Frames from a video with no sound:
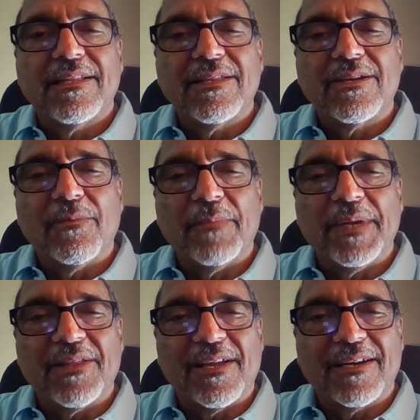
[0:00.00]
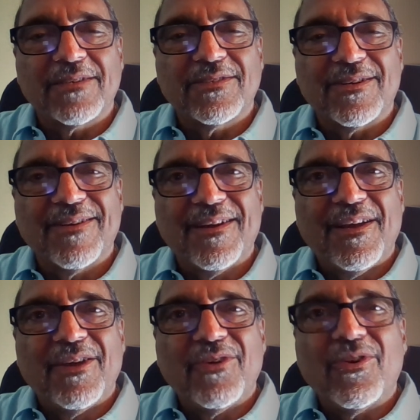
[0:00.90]
little mini lecture.
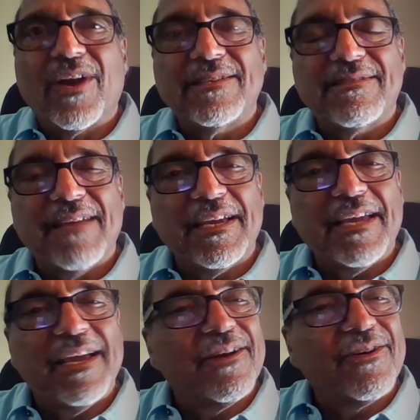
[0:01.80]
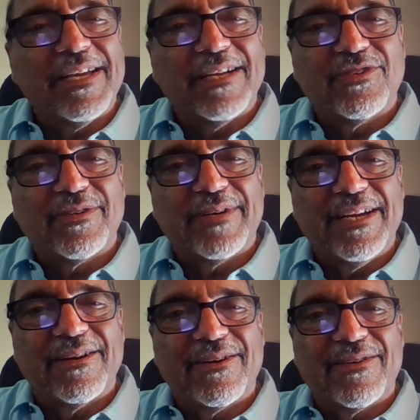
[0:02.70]
You guys take care. Glad you're
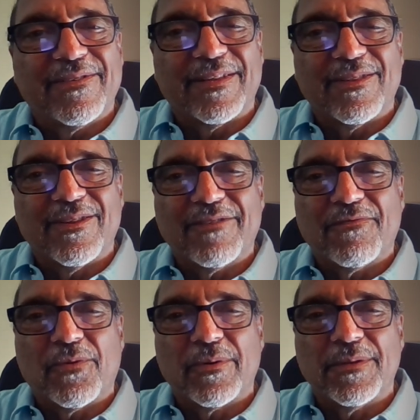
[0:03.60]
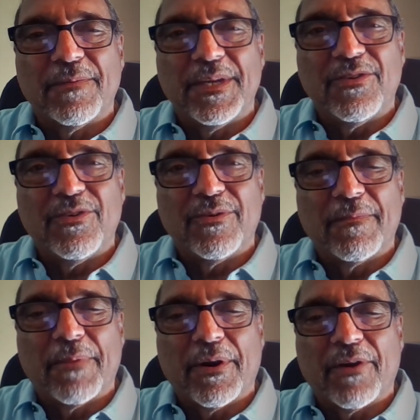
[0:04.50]
here and looking forward to meeting you
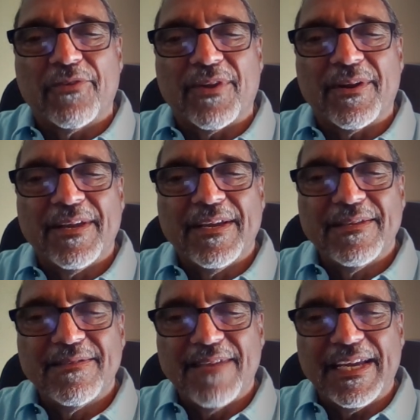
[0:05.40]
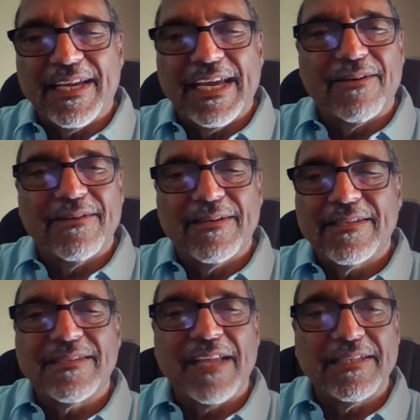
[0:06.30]
in person. Take care.
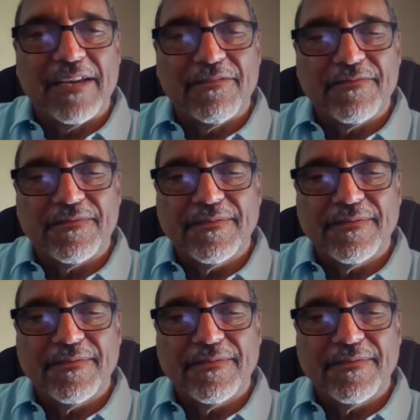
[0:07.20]
Stay safe.